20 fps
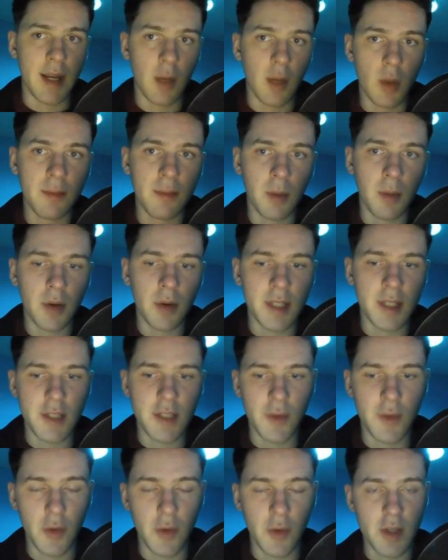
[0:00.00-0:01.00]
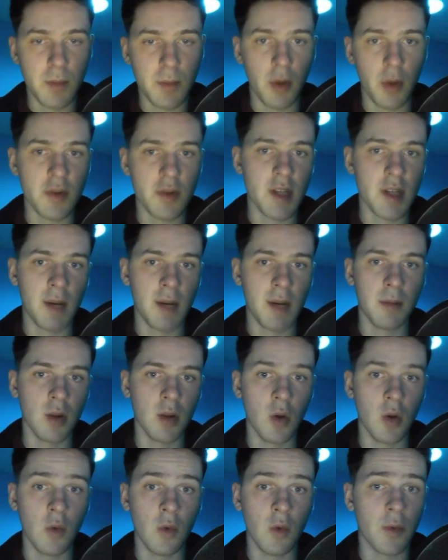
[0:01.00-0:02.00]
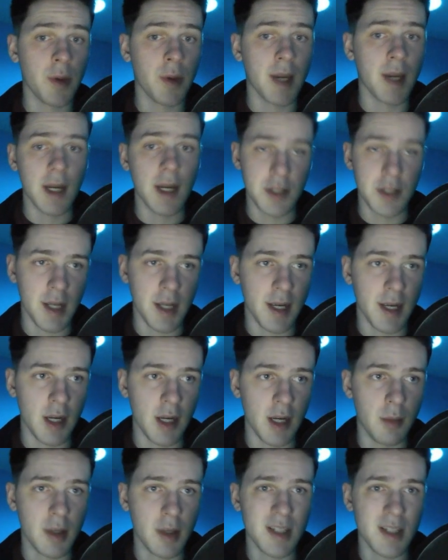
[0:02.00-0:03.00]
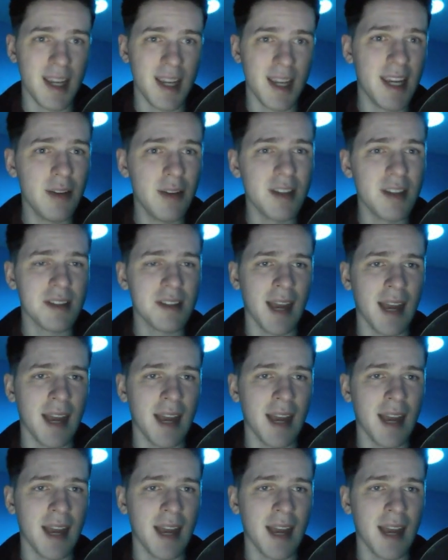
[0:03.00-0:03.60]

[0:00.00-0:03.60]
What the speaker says: will leave Monty's full response down below for you guys to check out, because I hear this